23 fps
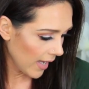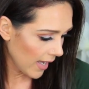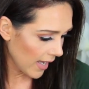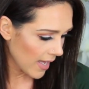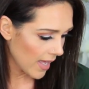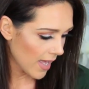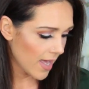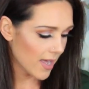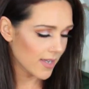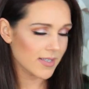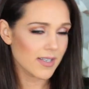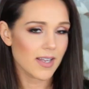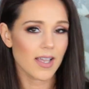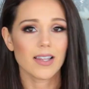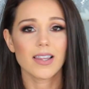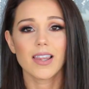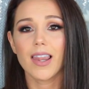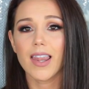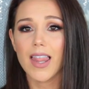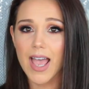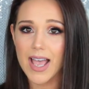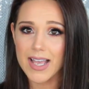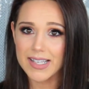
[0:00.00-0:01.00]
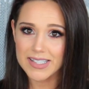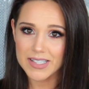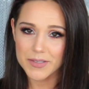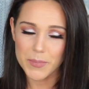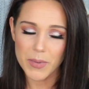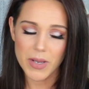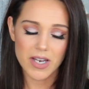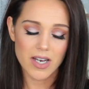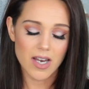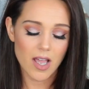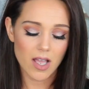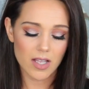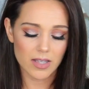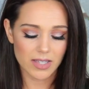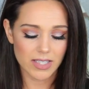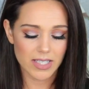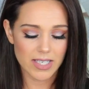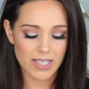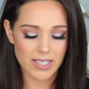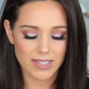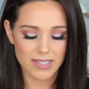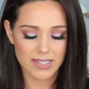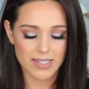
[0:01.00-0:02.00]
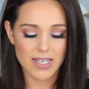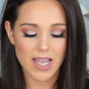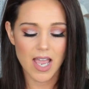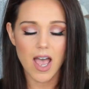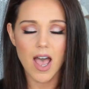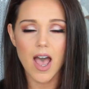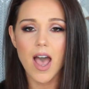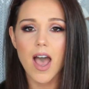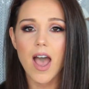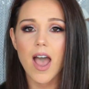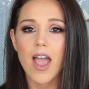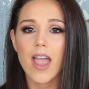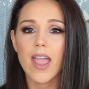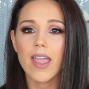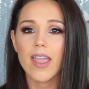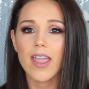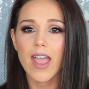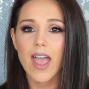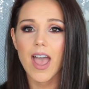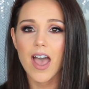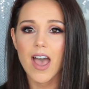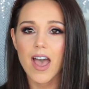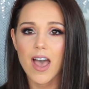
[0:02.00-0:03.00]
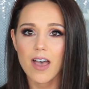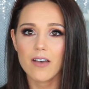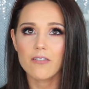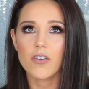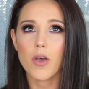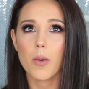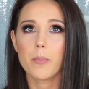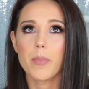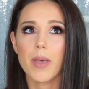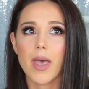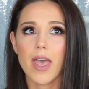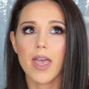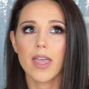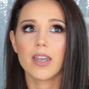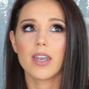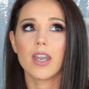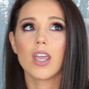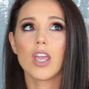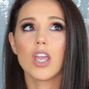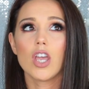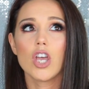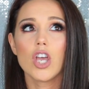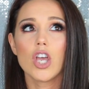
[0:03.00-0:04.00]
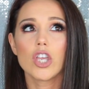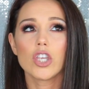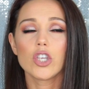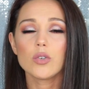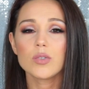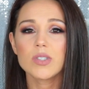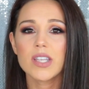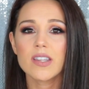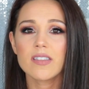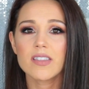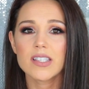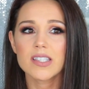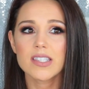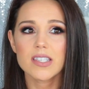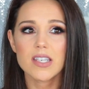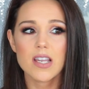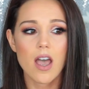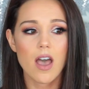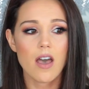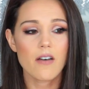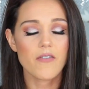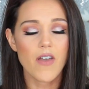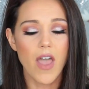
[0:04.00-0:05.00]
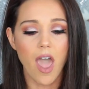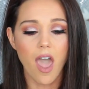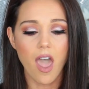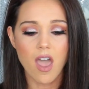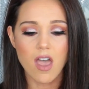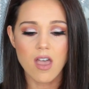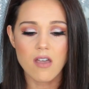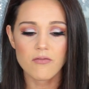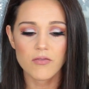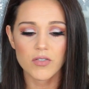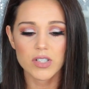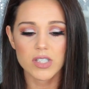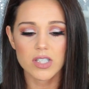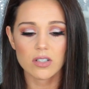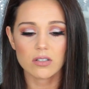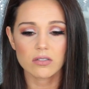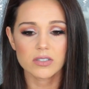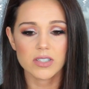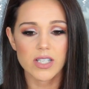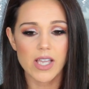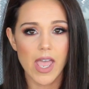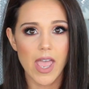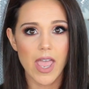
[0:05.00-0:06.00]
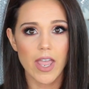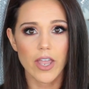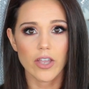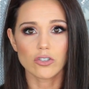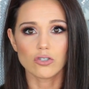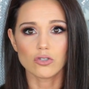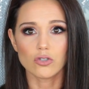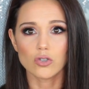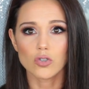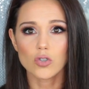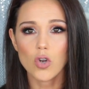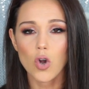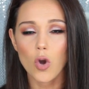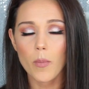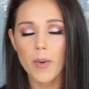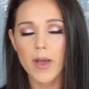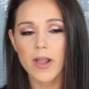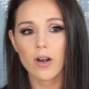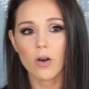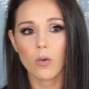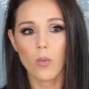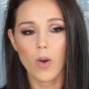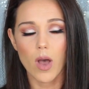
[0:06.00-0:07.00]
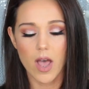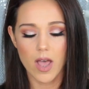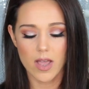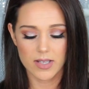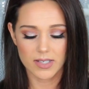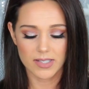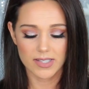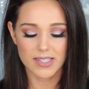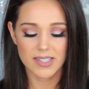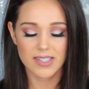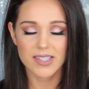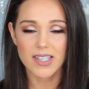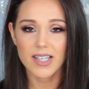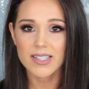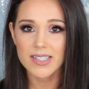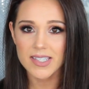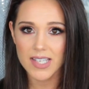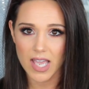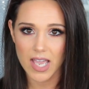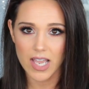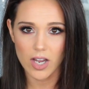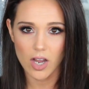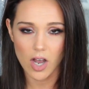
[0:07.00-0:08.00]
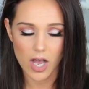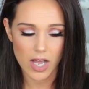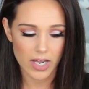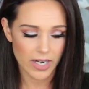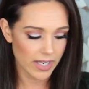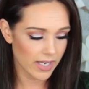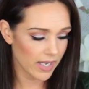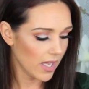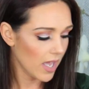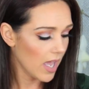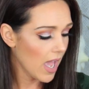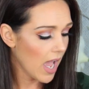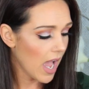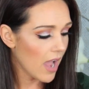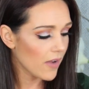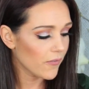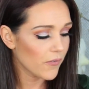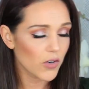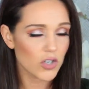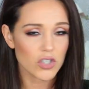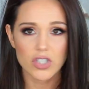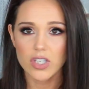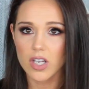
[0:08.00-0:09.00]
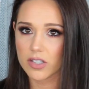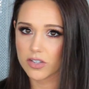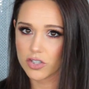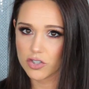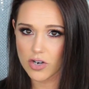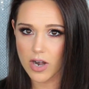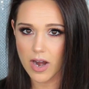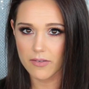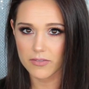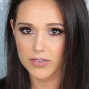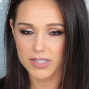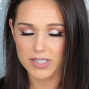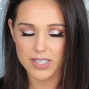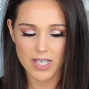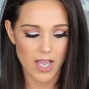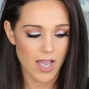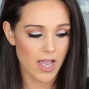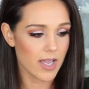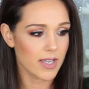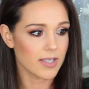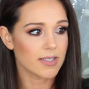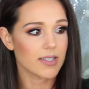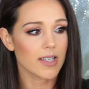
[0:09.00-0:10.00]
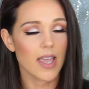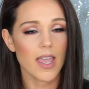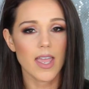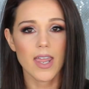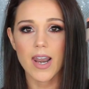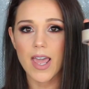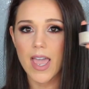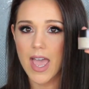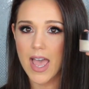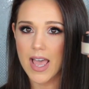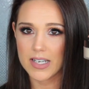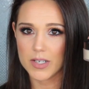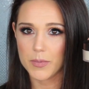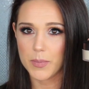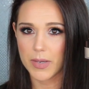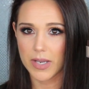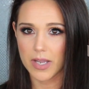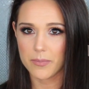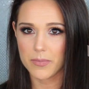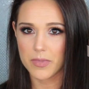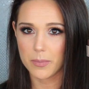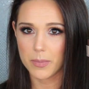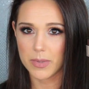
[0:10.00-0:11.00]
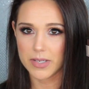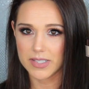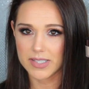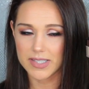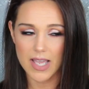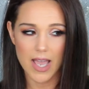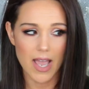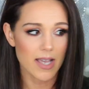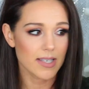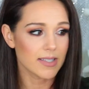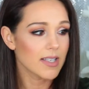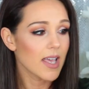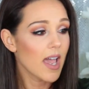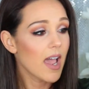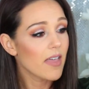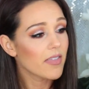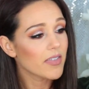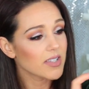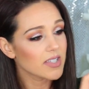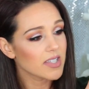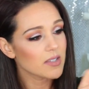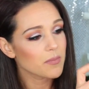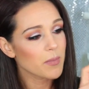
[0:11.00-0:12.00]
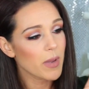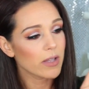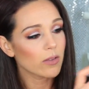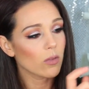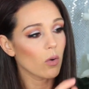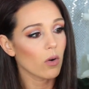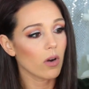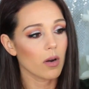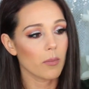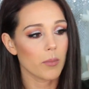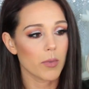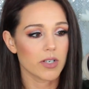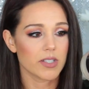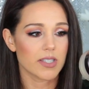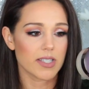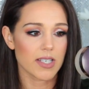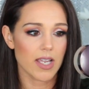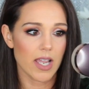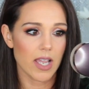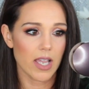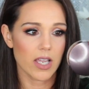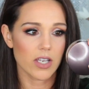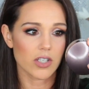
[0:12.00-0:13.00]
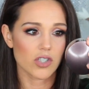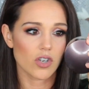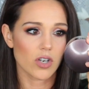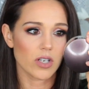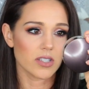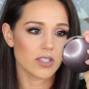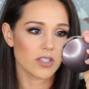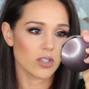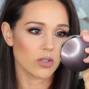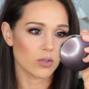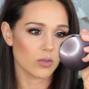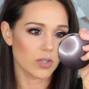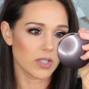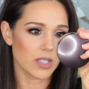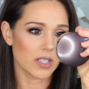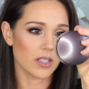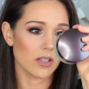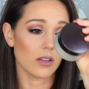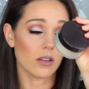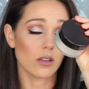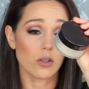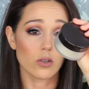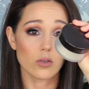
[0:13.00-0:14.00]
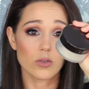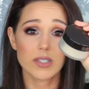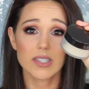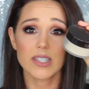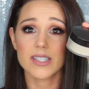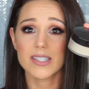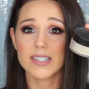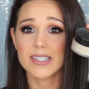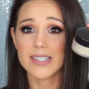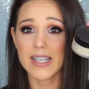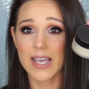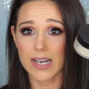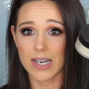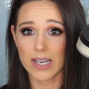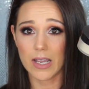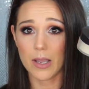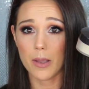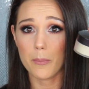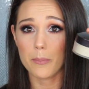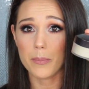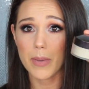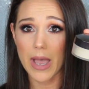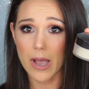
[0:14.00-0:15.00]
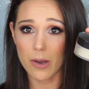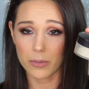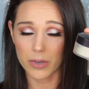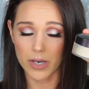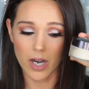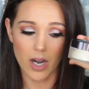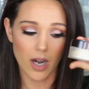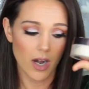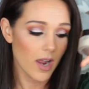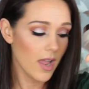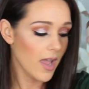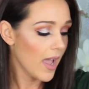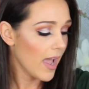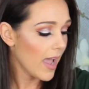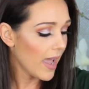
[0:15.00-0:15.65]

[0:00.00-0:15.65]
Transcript: And last but not least, I have been using this stuff every single day, no matter what, since I got it. I first got the travel size and I had to pick up the big size. This is my Laura Mercier Translucent Loose Setting Powder.